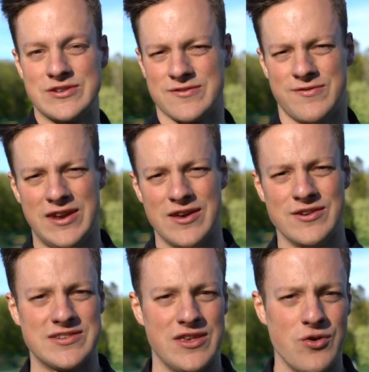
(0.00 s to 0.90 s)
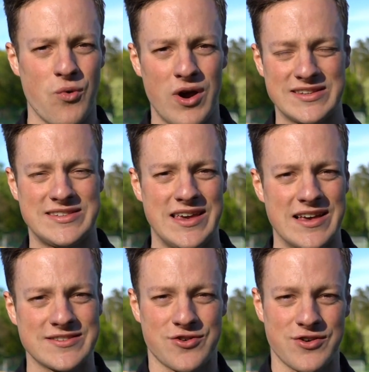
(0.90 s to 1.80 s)
If there's videos that you want to see
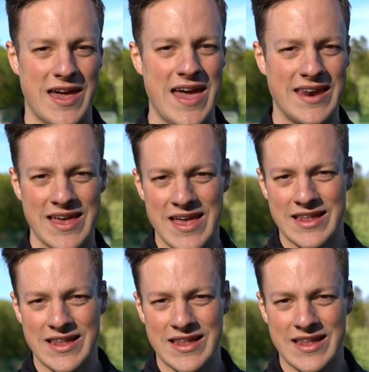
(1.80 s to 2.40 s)
us create,